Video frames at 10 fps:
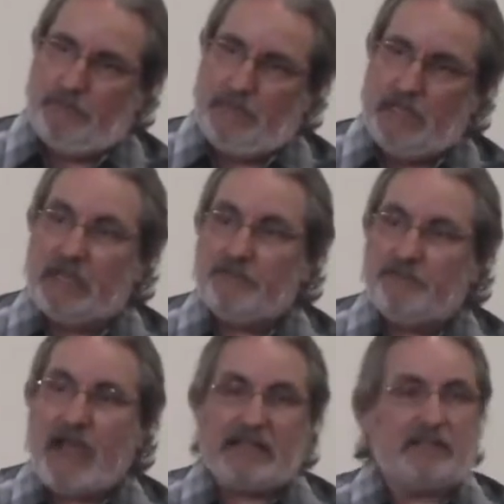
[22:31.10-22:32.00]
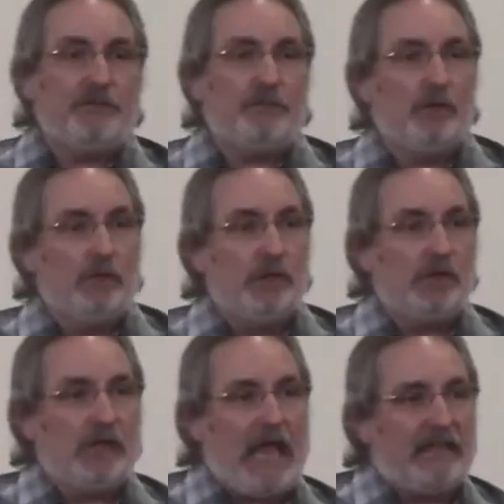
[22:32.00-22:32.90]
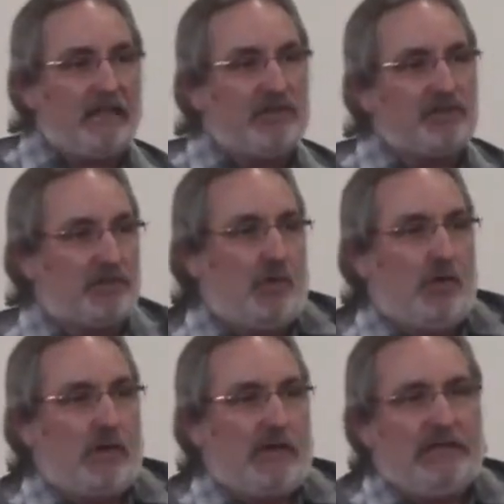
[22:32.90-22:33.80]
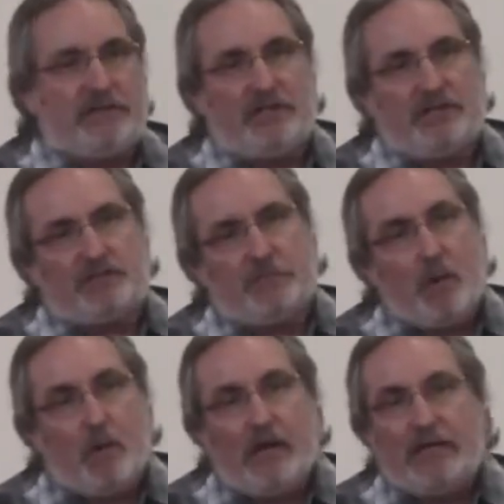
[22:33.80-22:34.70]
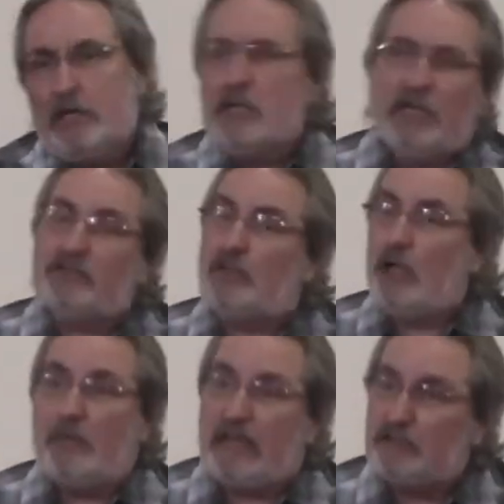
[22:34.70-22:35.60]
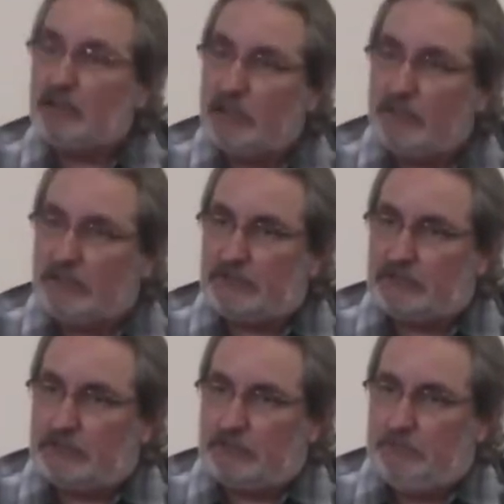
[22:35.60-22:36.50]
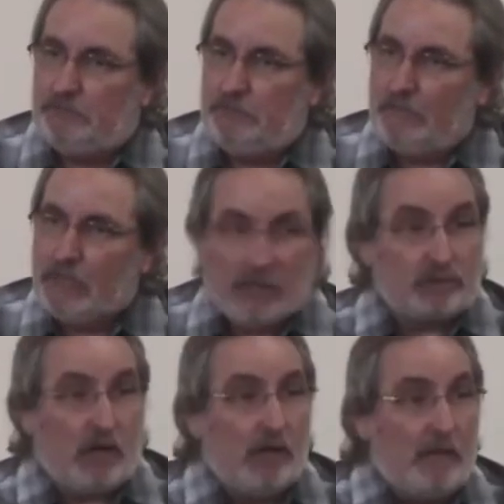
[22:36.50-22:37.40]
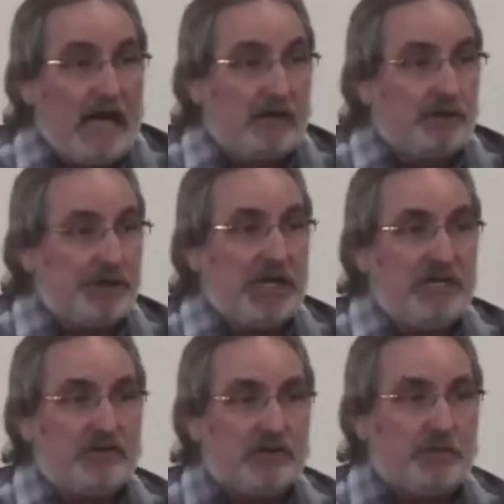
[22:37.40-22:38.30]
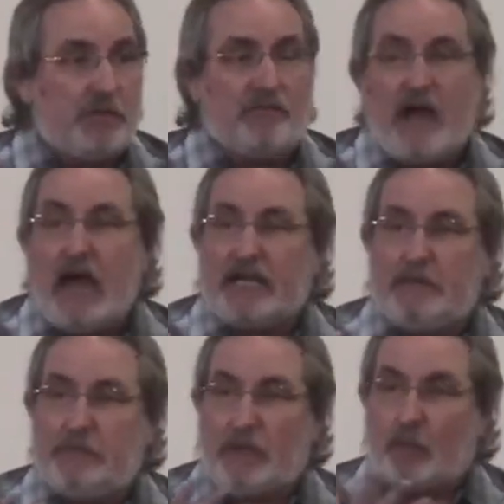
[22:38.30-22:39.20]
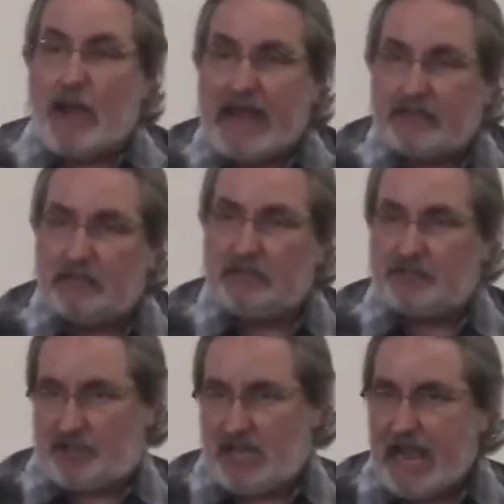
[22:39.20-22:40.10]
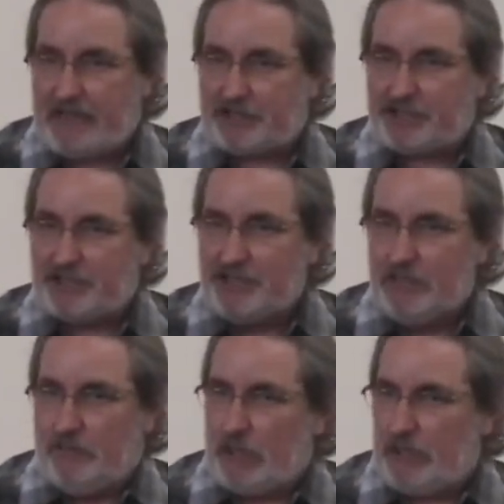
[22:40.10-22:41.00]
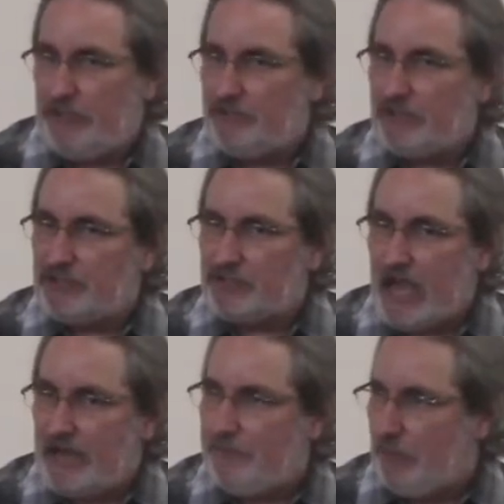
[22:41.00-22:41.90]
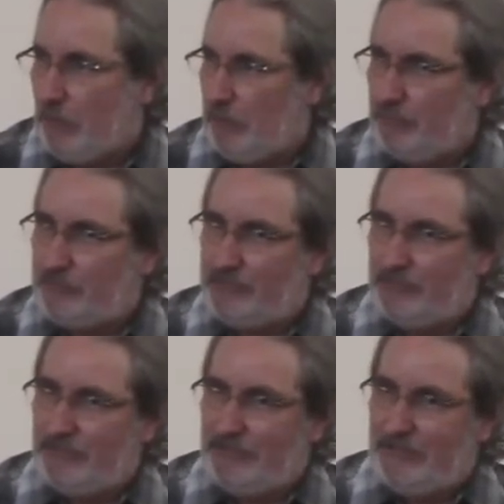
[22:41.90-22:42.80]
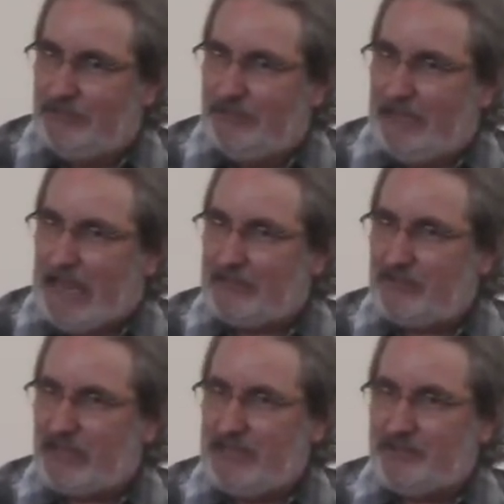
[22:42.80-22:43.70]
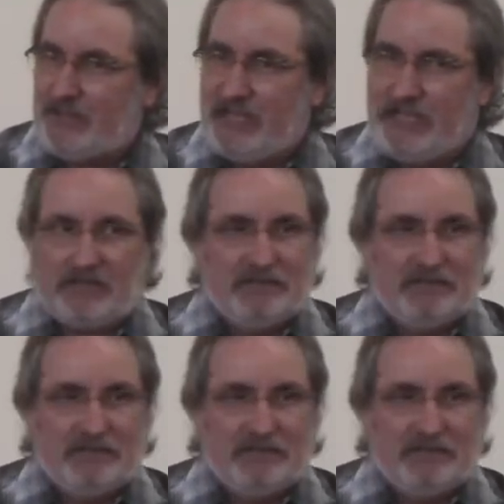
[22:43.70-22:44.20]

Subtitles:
In fact, if you look at this story to this point, it's all about service. It's all about Jesus providing miraculous catch for his disciples as they seek